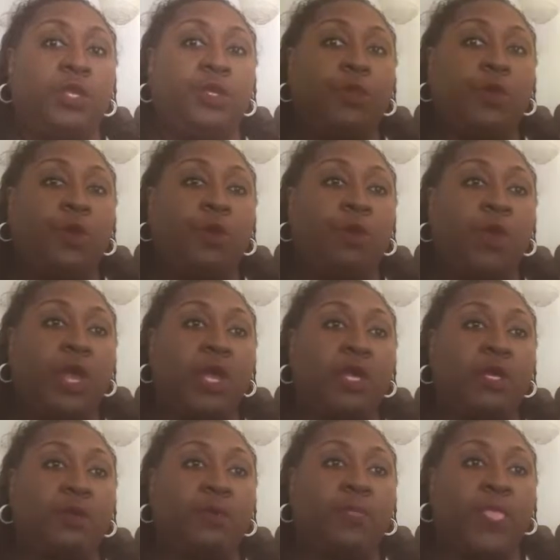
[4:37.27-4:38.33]

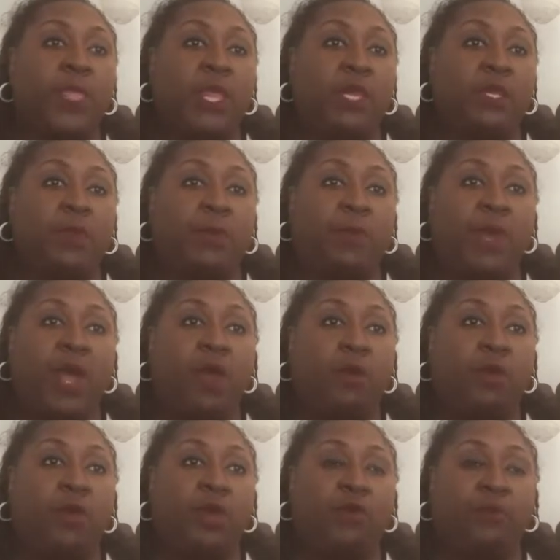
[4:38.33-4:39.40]
The
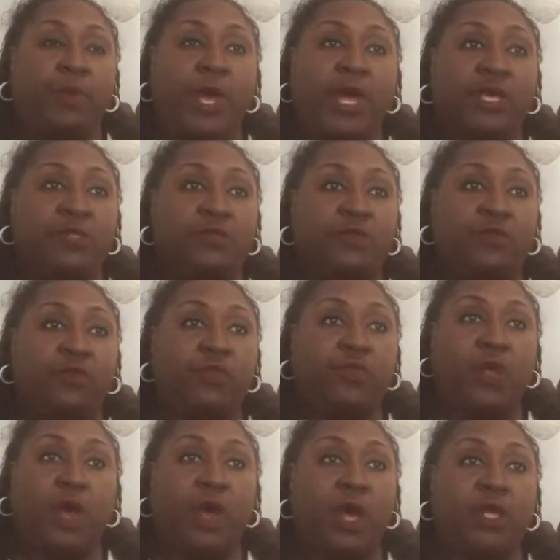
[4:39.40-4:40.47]
power of positive
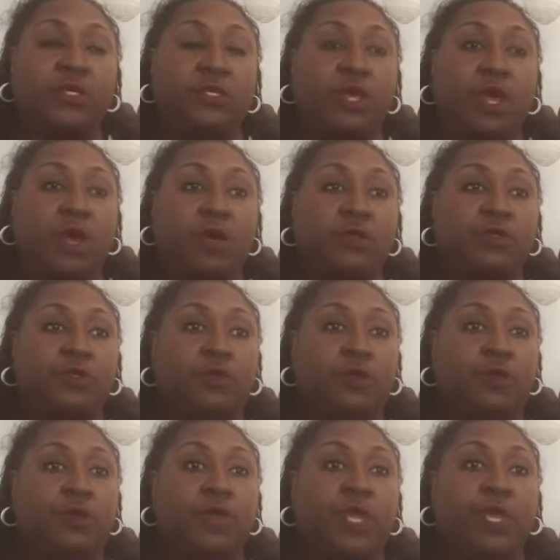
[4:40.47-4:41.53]
thought
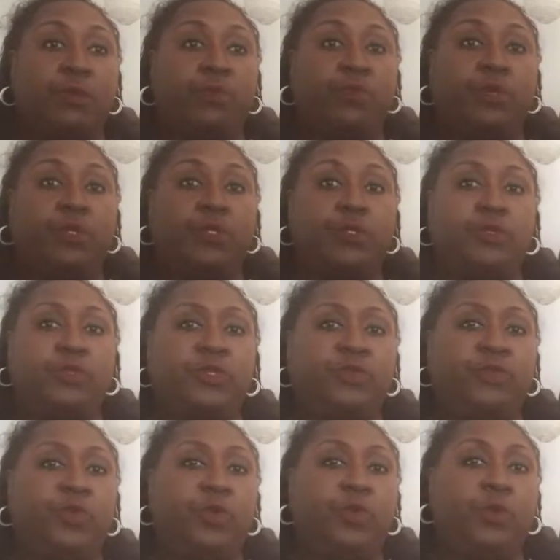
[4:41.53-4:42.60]
also can produce,
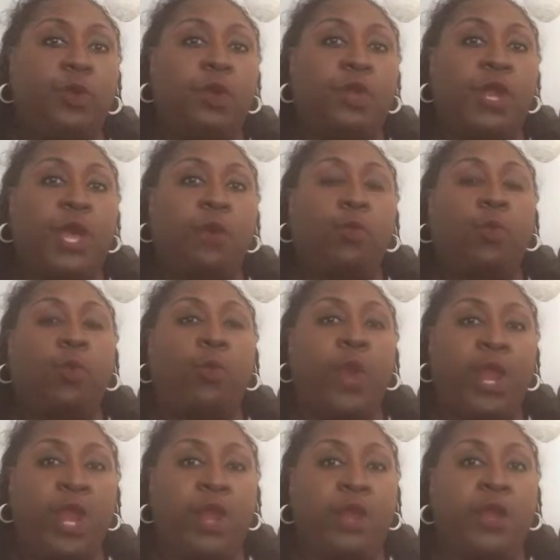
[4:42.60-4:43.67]
if you are not
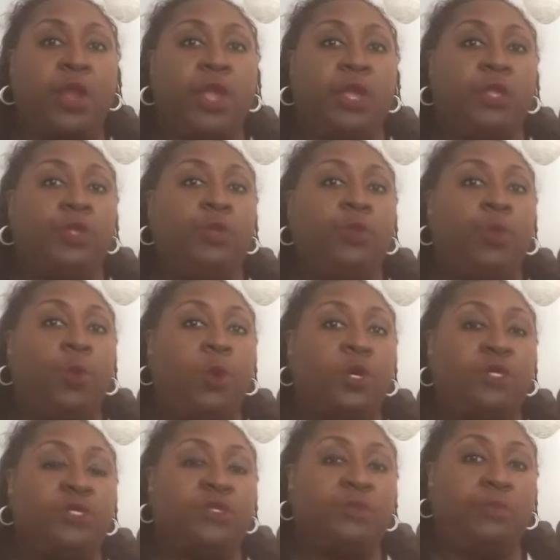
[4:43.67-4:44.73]
where you
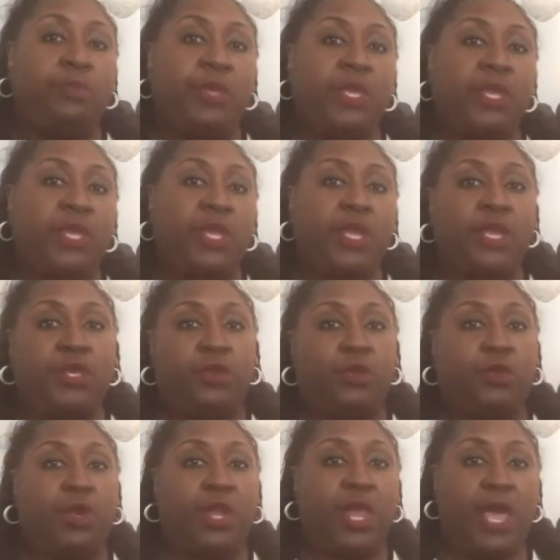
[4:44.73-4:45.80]
want to be in
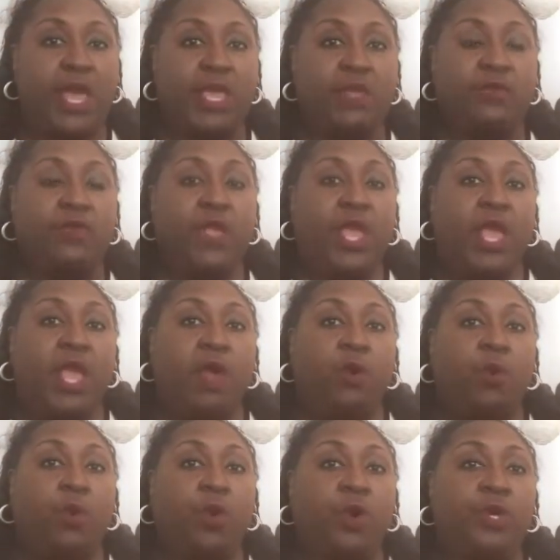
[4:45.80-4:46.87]
your life,
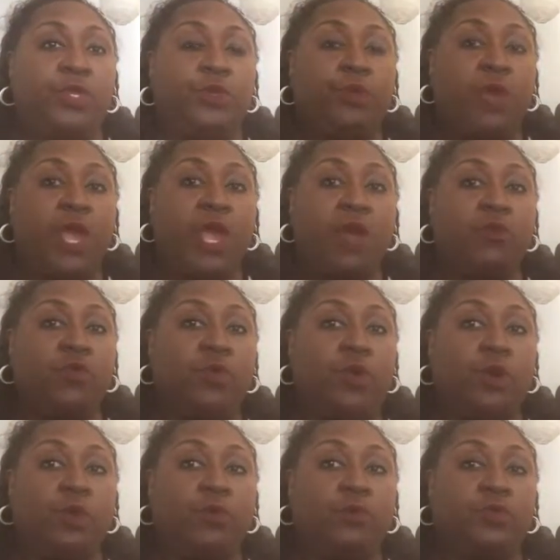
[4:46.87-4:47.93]
or you have
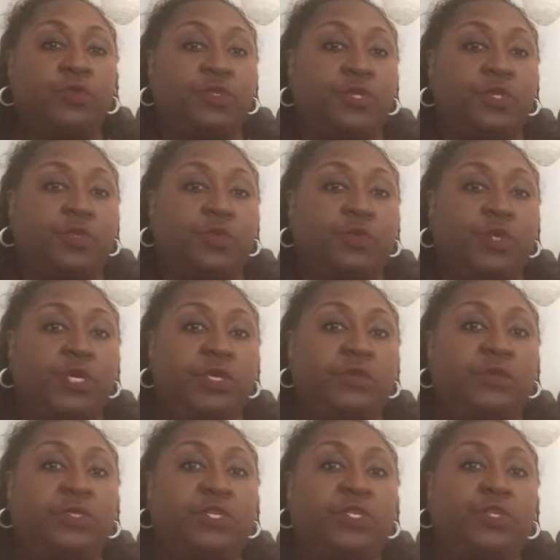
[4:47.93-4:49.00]
goals and
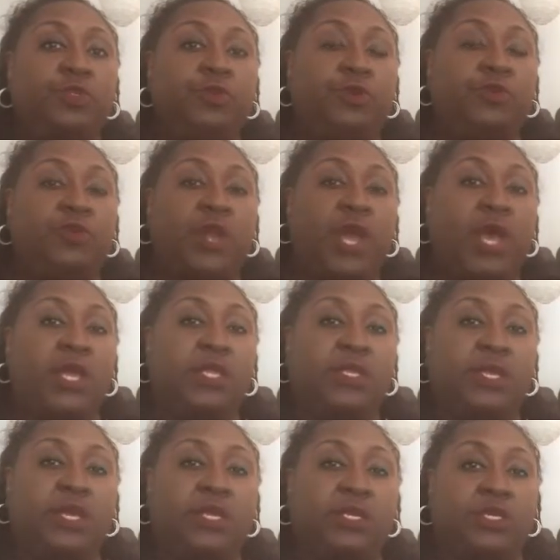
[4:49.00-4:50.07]
dreams that you have not
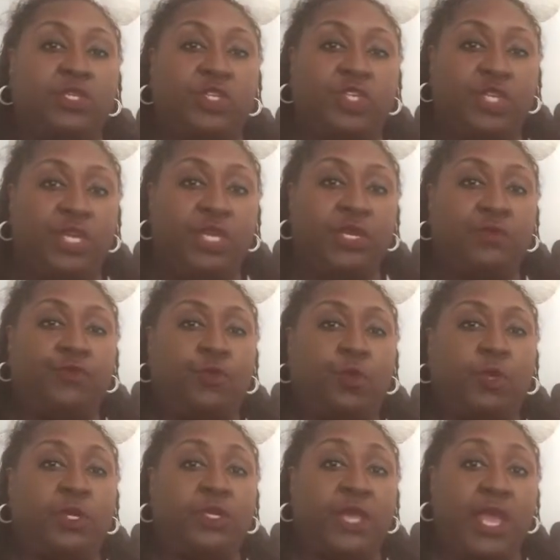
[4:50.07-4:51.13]
yet achieved
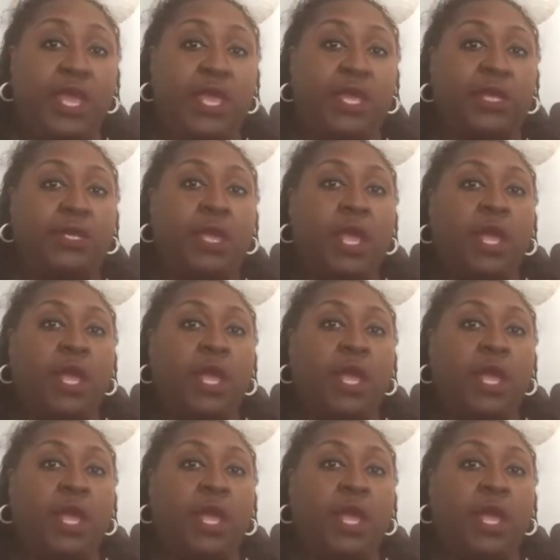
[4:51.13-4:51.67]
or attained,